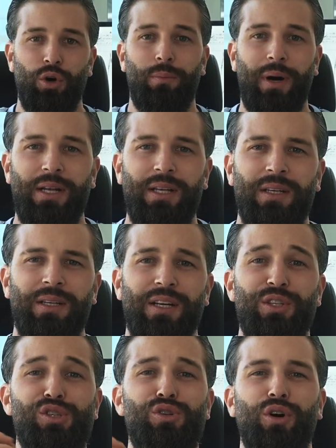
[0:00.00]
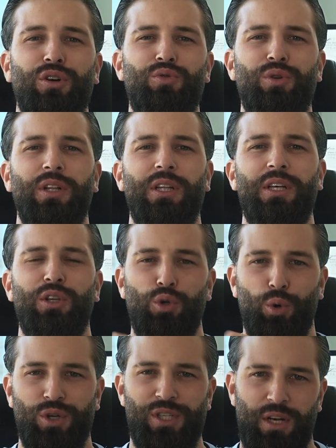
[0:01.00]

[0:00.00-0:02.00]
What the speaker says: Your money, it's not really yours